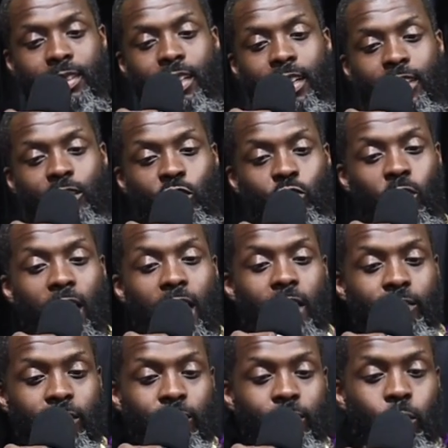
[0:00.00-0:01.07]

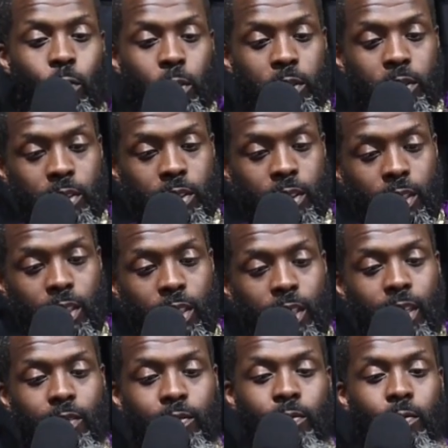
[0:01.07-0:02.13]
driving force
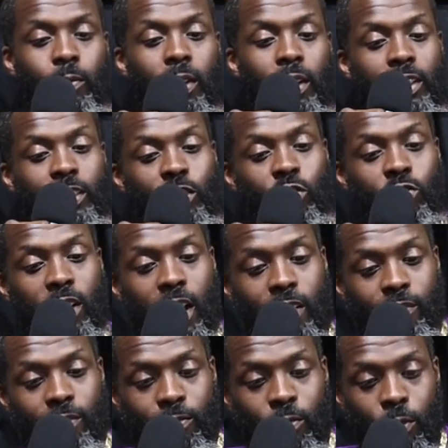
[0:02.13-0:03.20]
of one of the
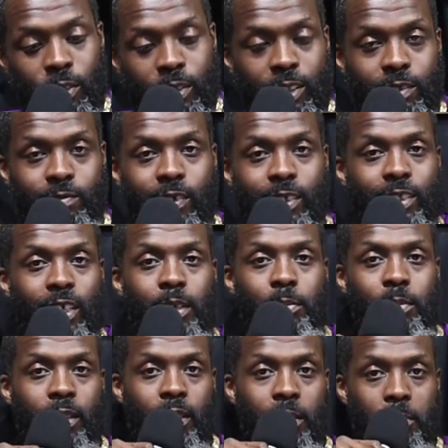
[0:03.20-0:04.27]
driving forces of us keeping
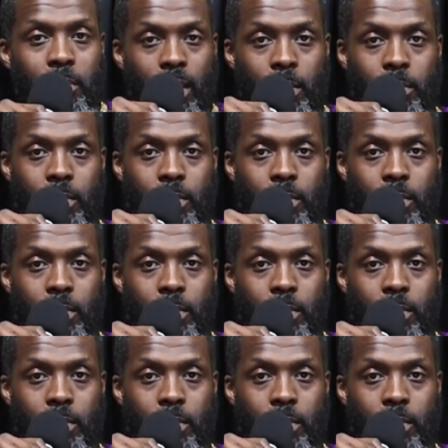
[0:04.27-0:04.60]
the commandments.